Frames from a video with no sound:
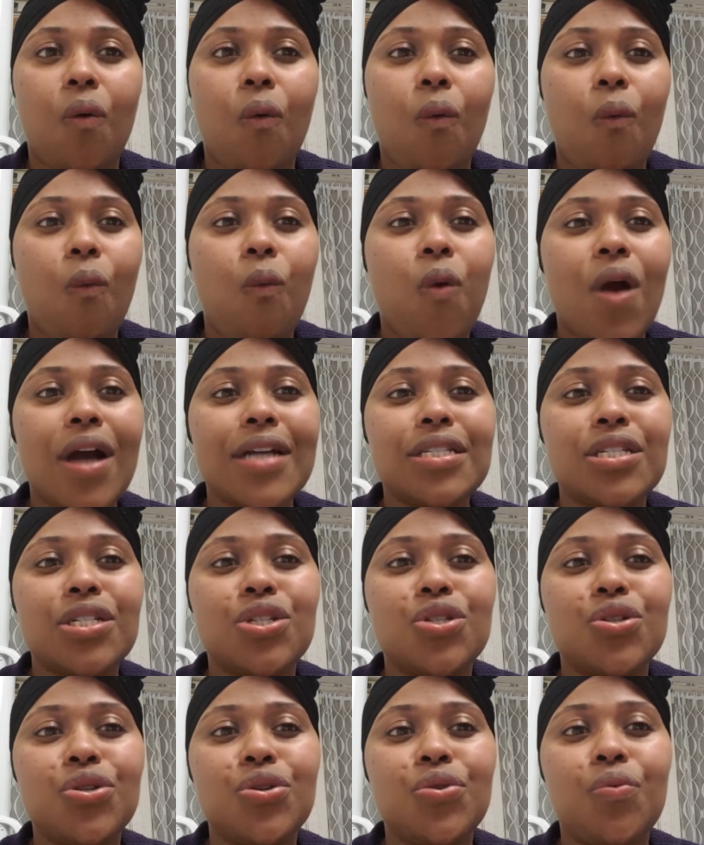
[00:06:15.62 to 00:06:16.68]
what
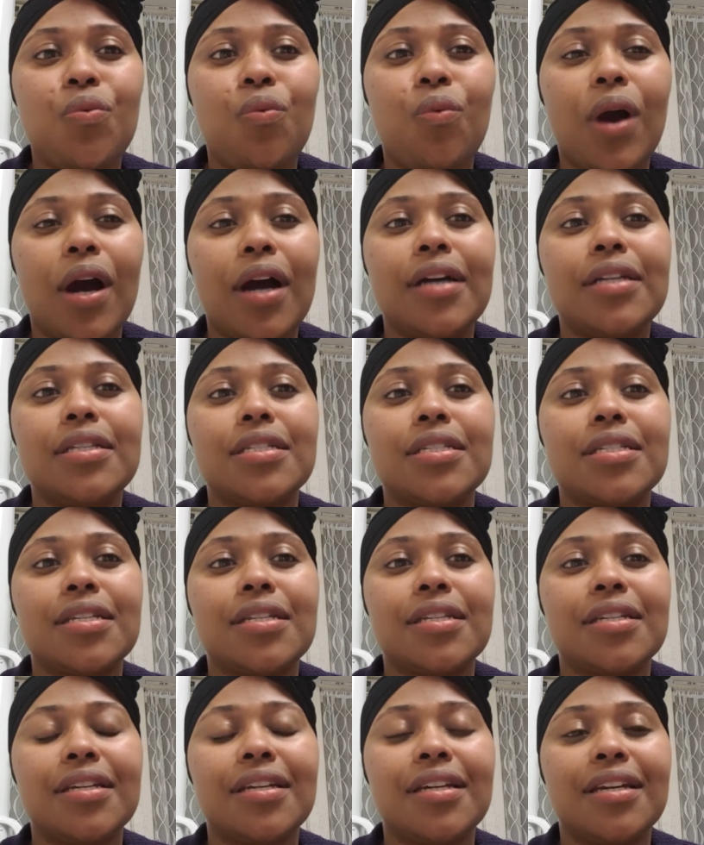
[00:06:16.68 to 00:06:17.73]
do you want
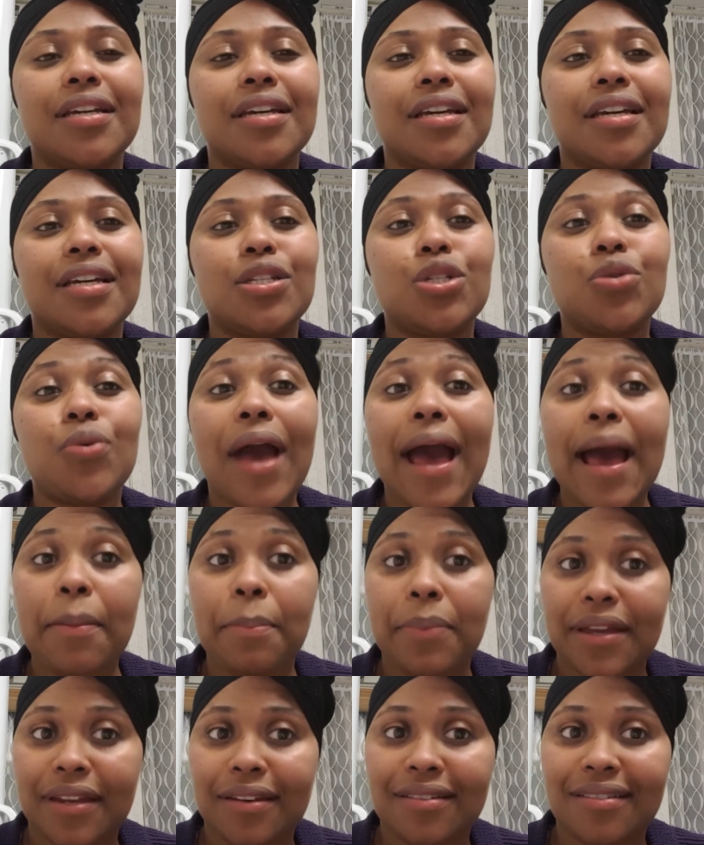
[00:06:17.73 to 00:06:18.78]
to
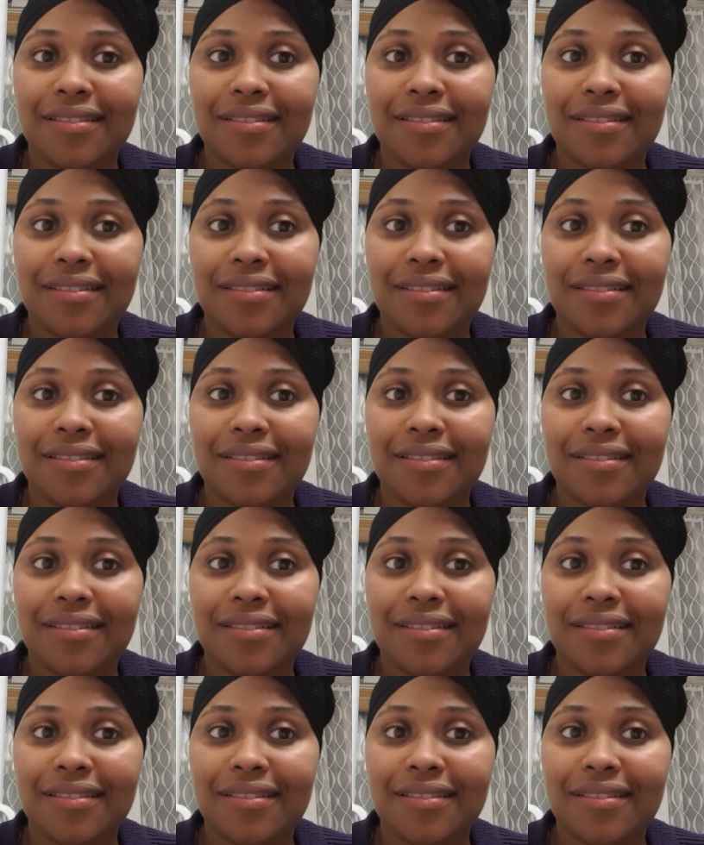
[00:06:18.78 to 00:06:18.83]
happen?